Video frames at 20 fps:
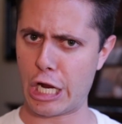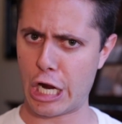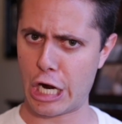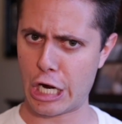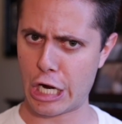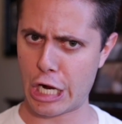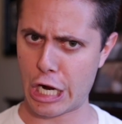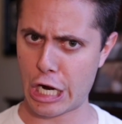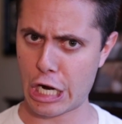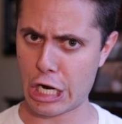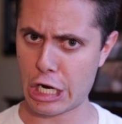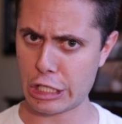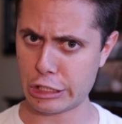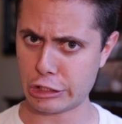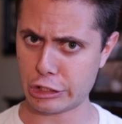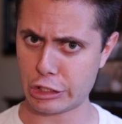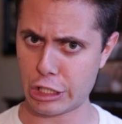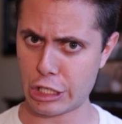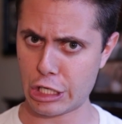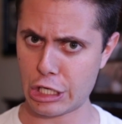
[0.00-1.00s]
it
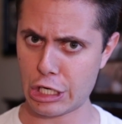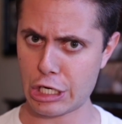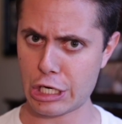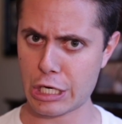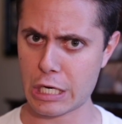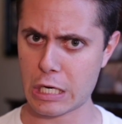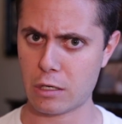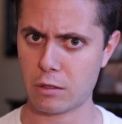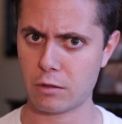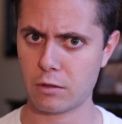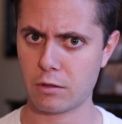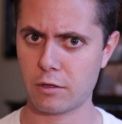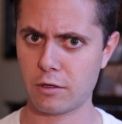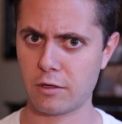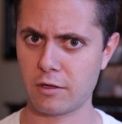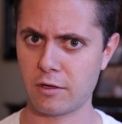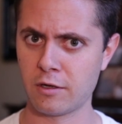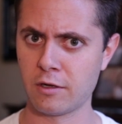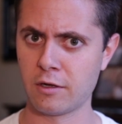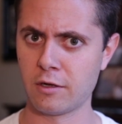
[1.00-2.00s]
easy.
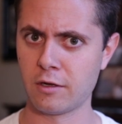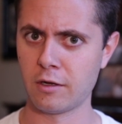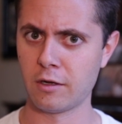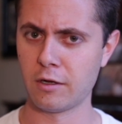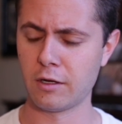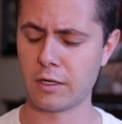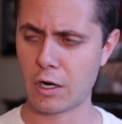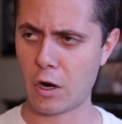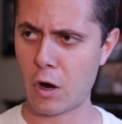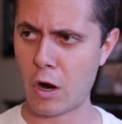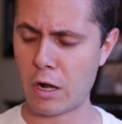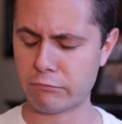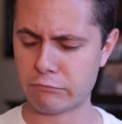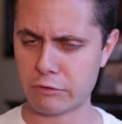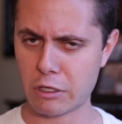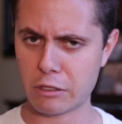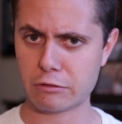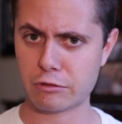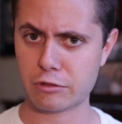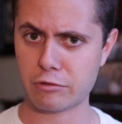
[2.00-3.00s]
You're on
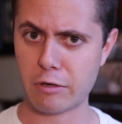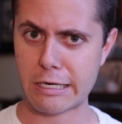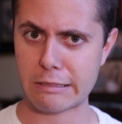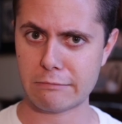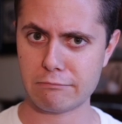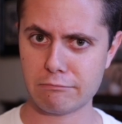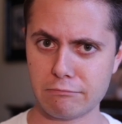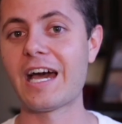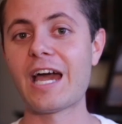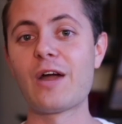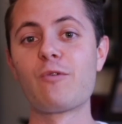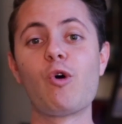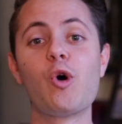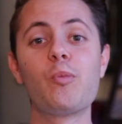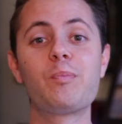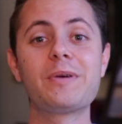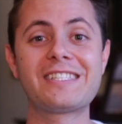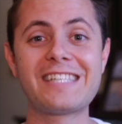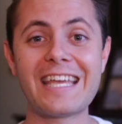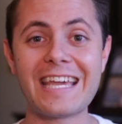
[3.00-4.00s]
third straight. I
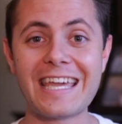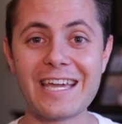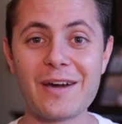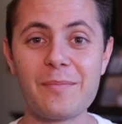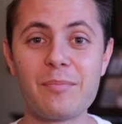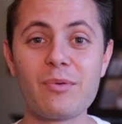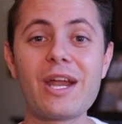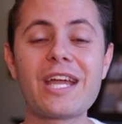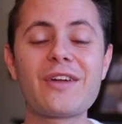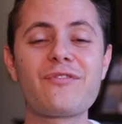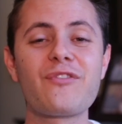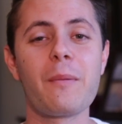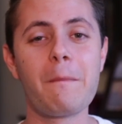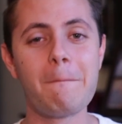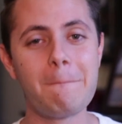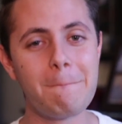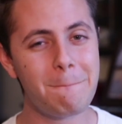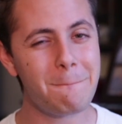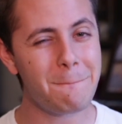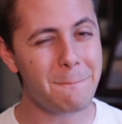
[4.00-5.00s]
won't be taking a break
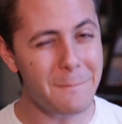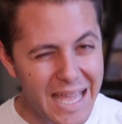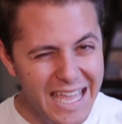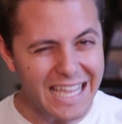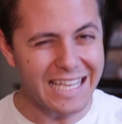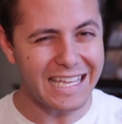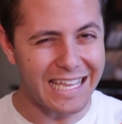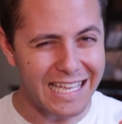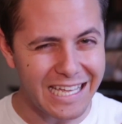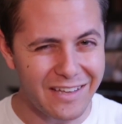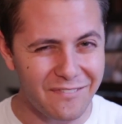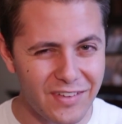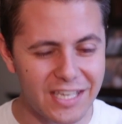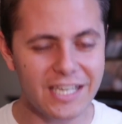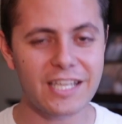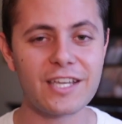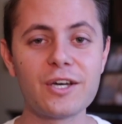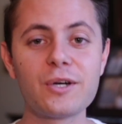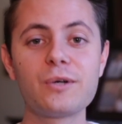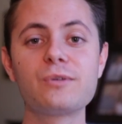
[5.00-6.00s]
from making
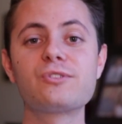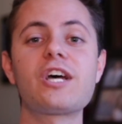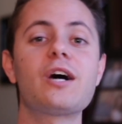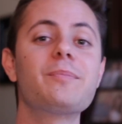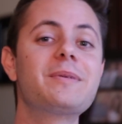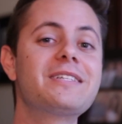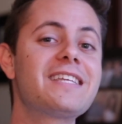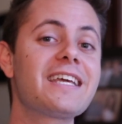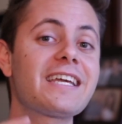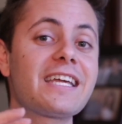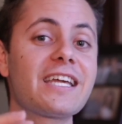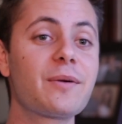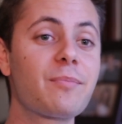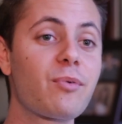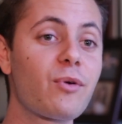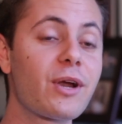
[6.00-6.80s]
videos, I'll be taking a